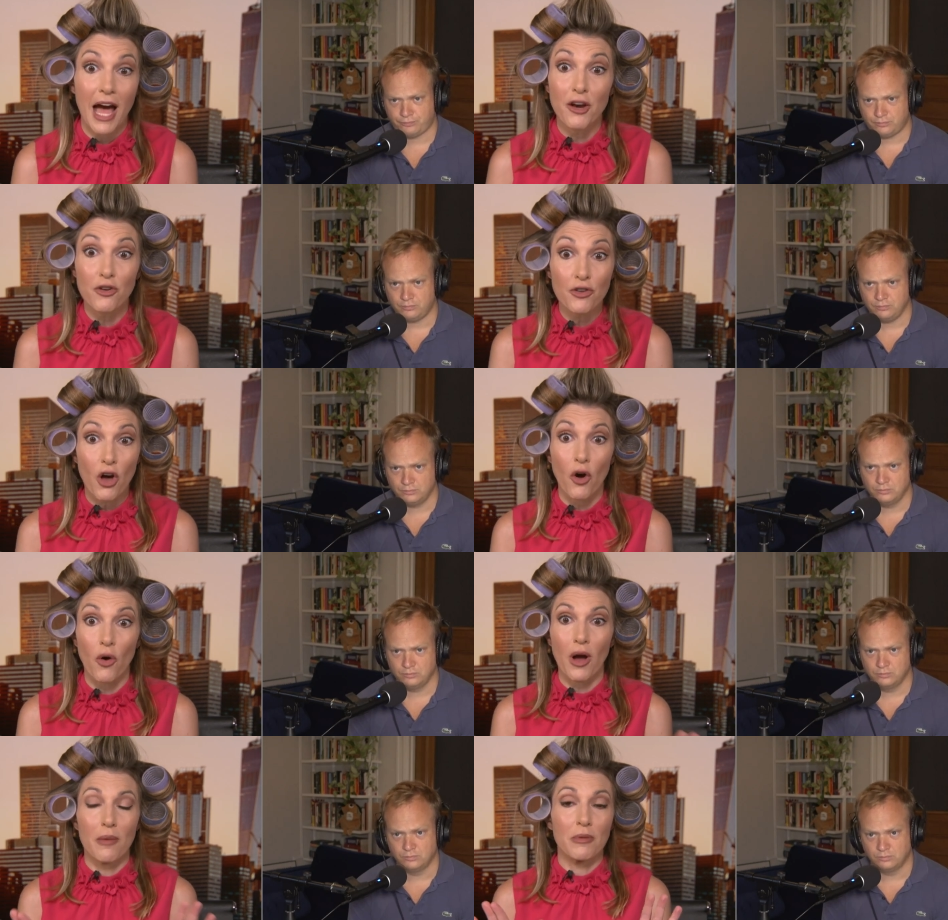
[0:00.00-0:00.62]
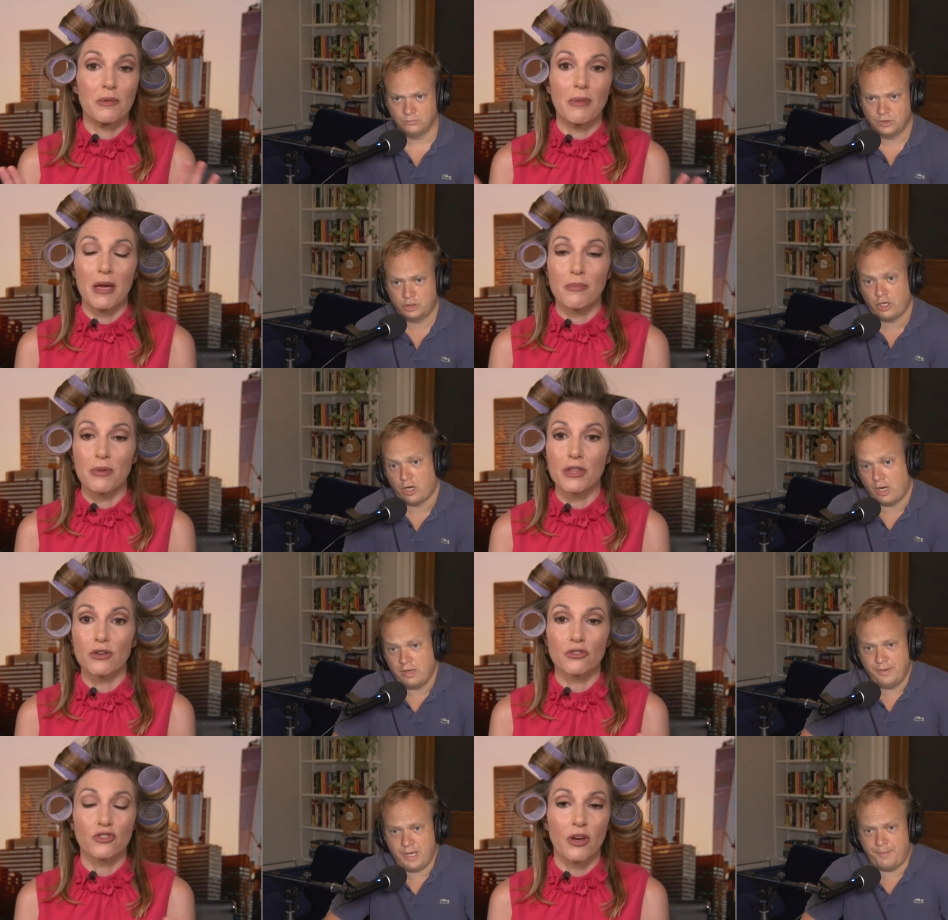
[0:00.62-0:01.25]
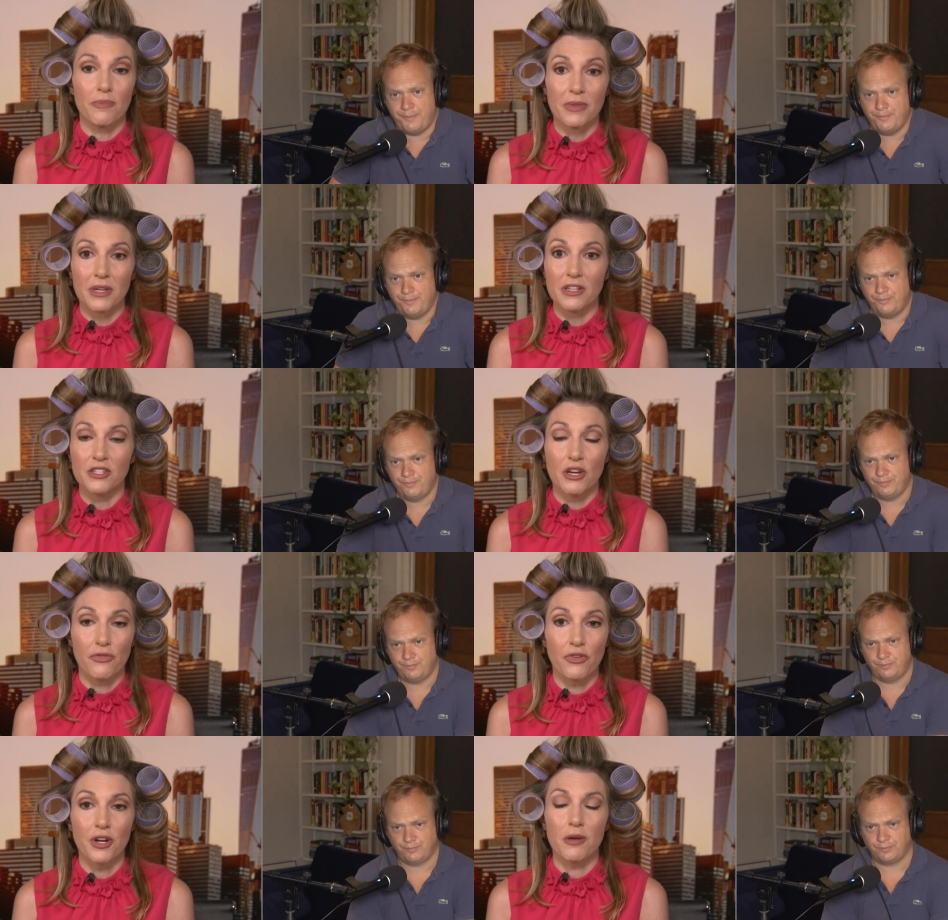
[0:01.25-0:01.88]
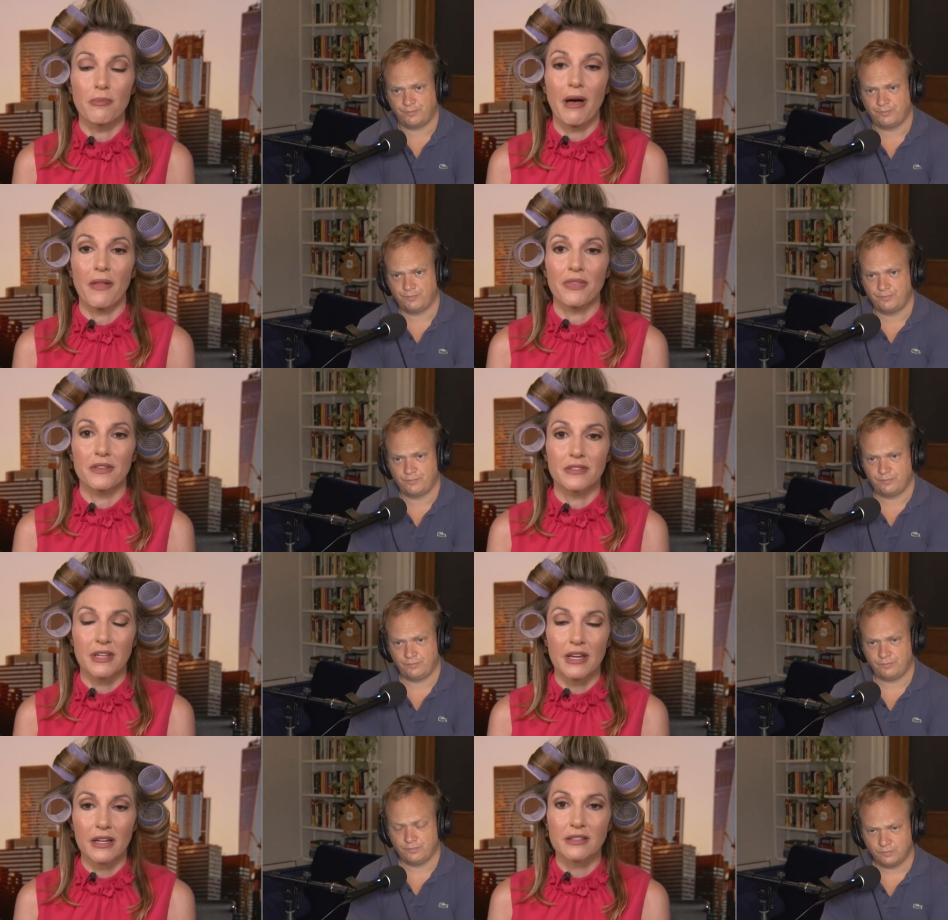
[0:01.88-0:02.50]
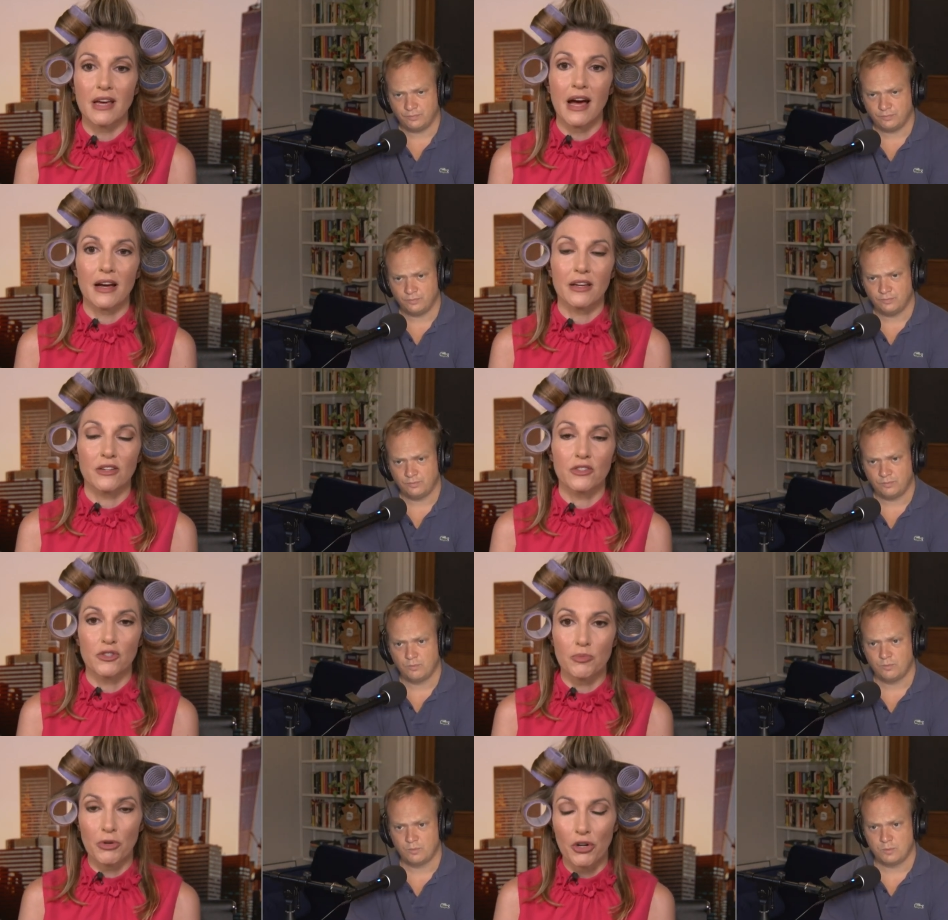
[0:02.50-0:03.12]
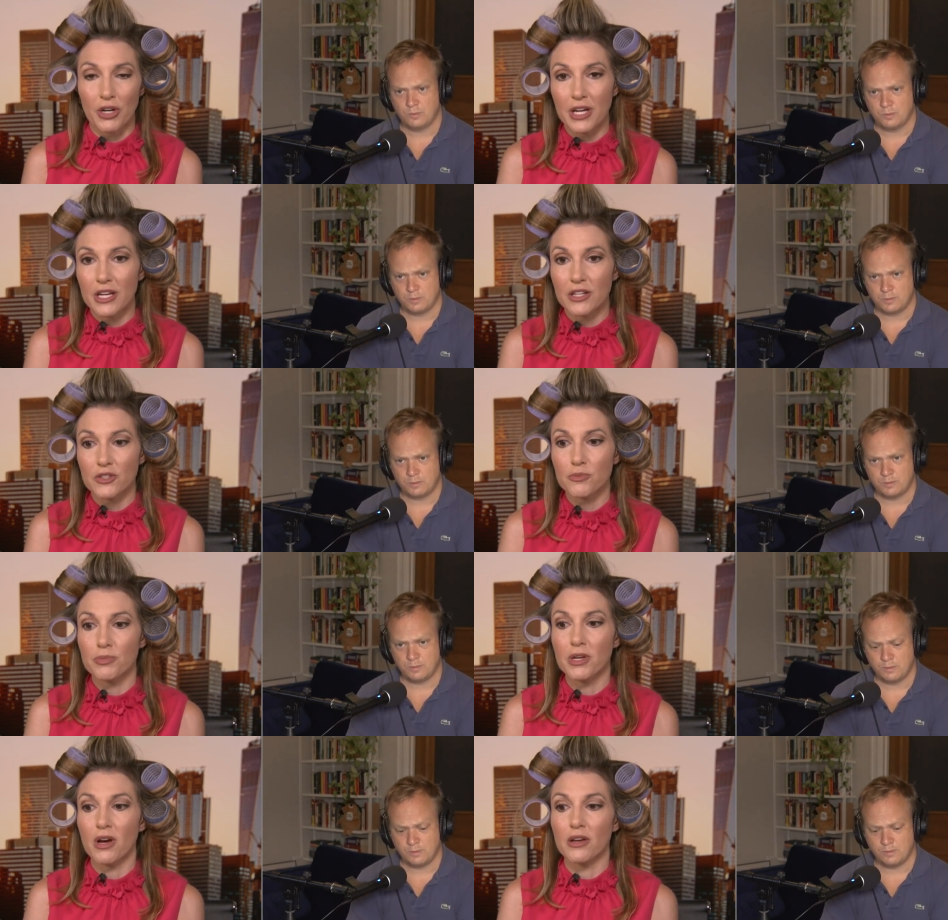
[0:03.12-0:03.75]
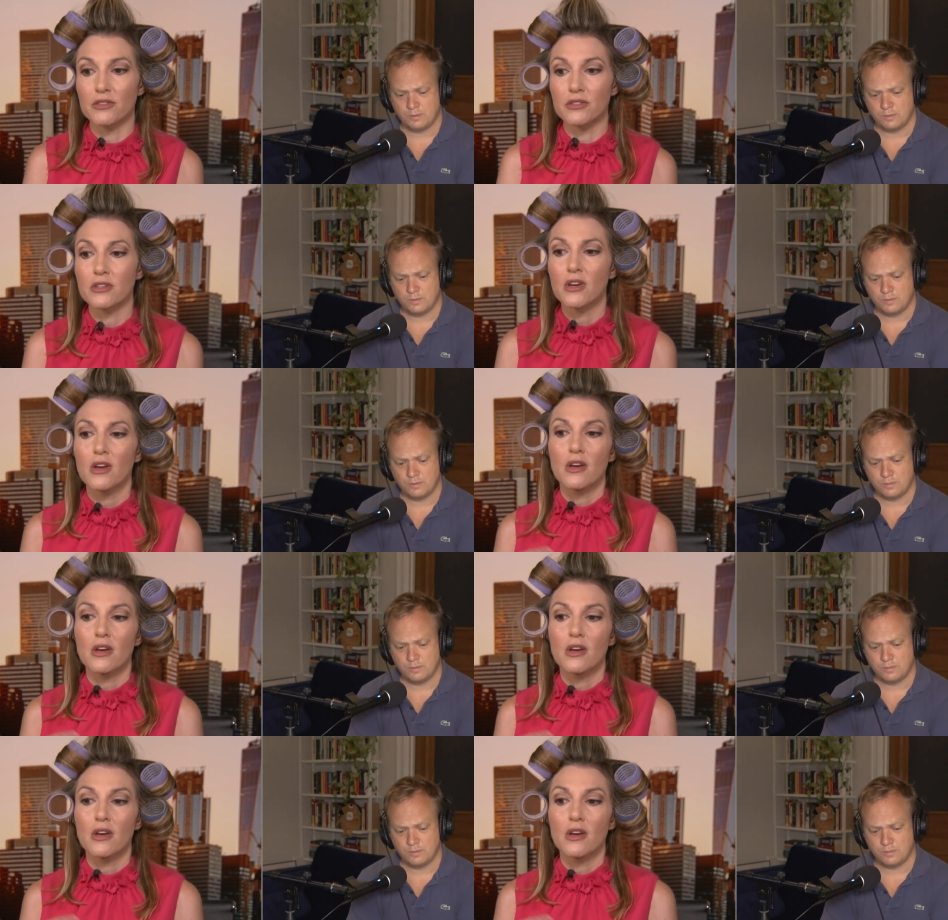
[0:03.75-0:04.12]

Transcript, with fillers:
Speaker 1: I don't know. I mean, maybe sure. there's yeah. something different about the TikTok experience because